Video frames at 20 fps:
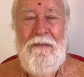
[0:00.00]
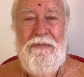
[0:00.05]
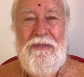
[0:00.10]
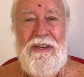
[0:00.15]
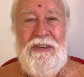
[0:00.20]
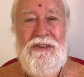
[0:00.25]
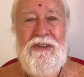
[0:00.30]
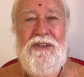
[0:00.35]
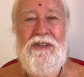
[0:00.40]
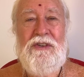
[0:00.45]

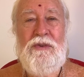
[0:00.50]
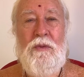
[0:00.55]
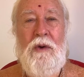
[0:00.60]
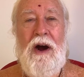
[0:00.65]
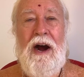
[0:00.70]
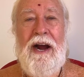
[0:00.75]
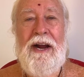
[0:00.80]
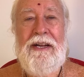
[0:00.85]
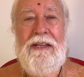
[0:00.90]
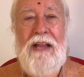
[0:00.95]
This is
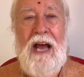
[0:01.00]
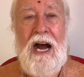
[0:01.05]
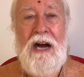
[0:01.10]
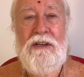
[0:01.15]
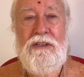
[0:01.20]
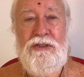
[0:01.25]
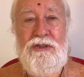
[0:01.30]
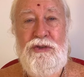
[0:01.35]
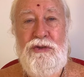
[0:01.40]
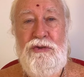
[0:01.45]
why Lao
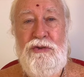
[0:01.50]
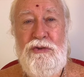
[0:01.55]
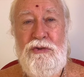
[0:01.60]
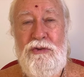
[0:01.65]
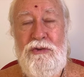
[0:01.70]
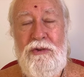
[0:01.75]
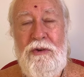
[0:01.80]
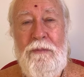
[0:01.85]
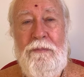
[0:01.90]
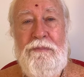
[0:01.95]

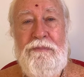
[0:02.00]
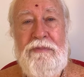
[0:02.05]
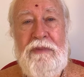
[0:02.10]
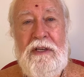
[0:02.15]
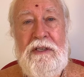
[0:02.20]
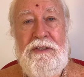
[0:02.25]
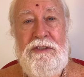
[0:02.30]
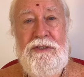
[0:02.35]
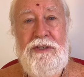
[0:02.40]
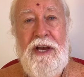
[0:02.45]
Tzu
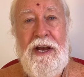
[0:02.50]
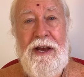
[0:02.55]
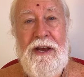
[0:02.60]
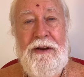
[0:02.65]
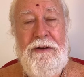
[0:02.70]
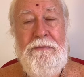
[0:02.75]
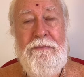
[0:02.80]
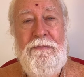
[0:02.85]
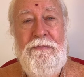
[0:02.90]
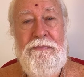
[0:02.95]

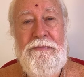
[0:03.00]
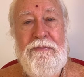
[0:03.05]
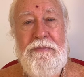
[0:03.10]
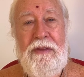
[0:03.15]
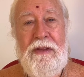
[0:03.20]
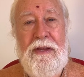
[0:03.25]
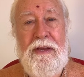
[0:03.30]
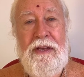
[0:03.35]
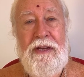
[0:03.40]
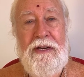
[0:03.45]
said
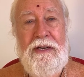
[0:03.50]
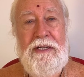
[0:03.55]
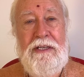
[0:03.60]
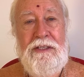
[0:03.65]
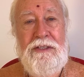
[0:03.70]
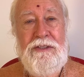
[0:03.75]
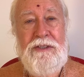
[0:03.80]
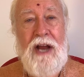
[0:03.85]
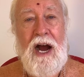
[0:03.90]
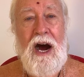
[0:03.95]
in
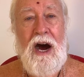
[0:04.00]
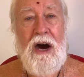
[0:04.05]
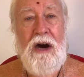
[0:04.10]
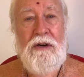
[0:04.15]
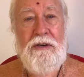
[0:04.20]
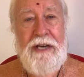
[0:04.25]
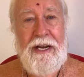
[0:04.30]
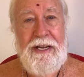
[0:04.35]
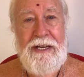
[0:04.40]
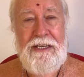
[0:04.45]
his Tao
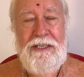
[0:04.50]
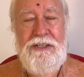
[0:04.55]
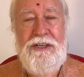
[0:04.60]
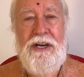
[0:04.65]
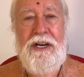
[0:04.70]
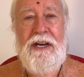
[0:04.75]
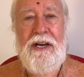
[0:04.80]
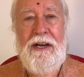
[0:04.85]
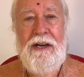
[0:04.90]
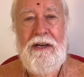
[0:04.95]
Te
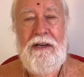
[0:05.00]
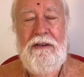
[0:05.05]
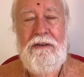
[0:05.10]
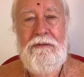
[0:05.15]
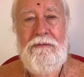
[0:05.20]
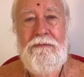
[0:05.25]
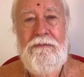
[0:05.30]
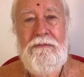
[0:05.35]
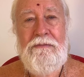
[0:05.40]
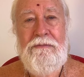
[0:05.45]
Ching
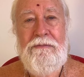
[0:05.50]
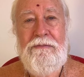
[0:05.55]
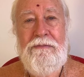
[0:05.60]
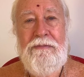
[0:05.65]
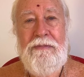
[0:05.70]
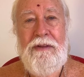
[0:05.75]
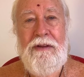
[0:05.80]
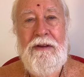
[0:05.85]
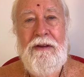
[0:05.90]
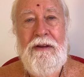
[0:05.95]

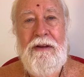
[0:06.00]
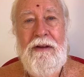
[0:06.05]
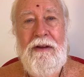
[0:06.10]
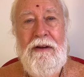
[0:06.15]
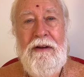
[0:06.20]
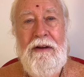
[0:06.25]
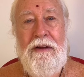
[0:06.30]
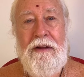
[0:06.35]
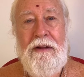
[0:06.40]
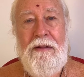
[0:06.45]

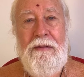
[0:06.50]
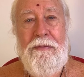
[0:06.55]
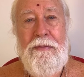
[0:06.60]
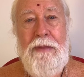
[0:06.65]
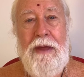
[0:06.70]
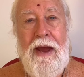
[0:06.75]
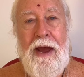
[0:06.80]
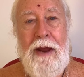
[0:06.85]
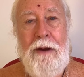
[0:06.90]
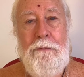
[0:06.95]

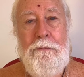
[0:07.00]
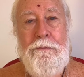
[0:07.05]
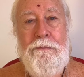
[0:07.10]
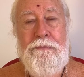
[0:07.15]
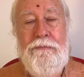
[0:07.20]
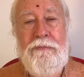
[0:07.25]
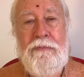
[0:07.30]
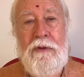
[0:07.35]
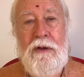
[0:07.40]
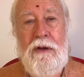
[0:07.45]
that
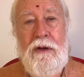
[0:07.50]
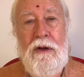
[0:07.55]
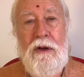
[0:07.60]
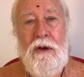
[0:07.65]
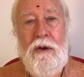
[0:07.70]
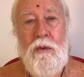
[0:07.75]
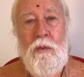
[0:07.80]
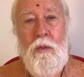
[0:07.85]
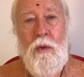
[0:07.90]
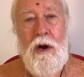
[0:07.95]

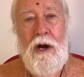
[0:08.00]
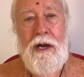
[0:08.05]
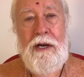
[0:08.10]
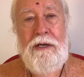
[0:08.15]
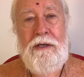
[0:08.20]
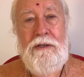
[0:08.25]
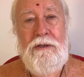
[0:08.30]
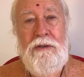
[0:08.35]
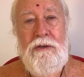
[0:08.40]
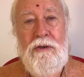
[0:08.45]

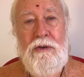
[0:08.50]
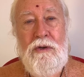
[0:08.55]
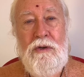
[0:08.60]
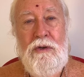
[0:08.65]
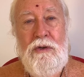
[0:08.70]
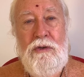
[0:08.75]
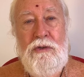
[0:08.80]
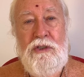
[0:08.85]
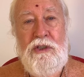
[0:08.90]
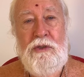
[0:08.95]
one
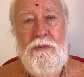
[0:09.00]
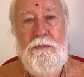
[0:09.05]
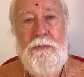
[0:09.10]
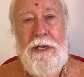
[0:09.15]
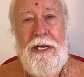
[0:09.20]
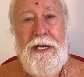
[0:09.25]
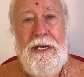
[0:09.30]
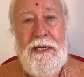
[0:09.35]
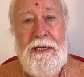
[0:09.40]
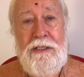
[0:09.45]
who
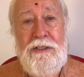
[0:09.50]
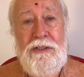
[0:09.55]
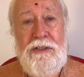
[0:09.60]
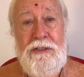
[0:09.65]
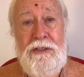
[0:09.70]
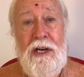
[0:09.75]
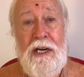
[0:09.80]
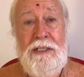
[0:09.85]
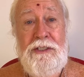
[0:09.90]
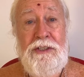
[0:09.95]
speaks
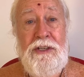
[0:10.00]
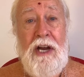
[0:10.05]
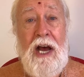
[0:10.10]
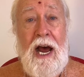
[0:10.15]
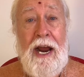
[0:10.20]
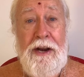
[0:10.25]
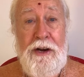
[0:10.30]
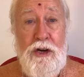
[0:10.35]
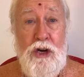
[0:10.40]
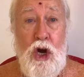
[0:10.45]
does
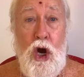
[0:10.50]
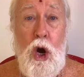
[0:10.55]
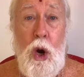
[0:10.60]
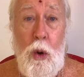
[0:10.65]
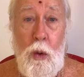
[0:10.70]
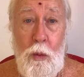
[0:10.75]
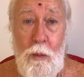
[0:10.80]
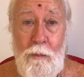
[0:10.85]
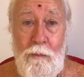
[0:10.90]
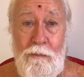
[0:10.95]
not
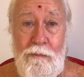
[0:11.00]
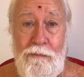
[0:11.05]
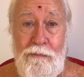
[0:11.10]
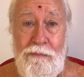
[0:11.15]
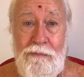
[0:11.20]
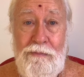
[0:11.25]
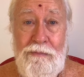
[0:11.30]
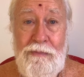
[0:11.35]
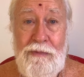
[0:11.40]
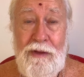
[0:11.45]
know,
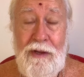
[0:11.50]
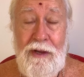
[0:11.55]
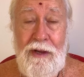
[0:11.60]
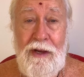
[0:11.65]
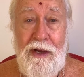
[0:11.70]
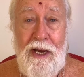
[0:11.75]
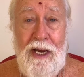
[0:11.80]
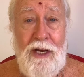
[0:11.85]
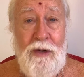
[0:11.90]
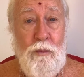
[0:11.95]

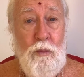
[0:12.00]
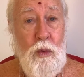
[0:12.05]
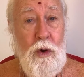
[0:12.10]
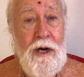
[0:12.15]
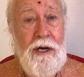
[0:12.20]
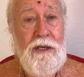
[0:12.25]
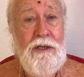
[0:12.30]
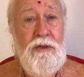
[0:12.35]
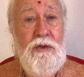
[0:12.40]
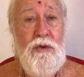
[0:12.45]
and
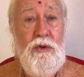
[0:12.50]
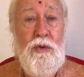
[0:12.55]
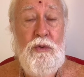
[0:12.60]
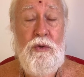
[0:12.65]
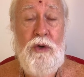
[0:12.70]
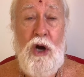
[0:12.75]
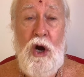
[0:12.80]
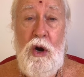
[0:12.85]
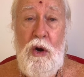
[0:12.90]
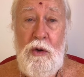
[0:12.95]
one who
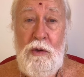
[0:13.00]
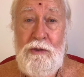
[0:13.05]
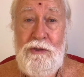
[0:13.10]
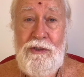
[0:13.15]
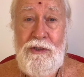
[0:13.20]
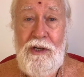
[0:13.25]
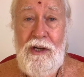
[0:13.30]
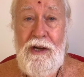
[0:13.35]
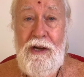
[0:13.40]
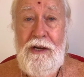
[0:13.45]

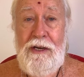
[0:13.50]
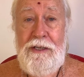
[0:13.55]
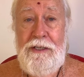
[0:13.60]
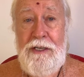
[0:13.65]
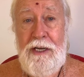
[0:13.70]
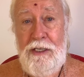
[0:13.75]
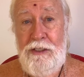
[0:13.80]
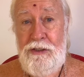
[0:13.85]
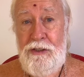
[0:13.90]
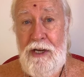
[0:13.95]
knows
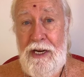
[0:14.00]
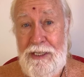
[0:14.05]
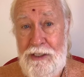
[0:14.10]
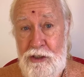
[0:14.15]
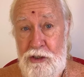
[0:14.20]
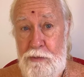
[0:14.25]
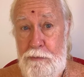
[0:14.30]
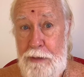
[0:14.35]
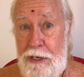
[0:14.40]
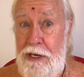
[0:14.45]
does not
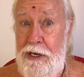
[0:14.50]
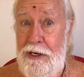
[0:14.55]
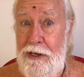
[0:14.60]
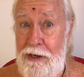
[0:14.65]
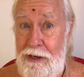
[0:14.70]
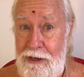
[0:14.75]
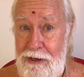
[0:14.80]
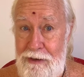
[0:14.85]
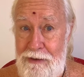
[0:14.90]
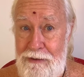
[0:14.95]
speak.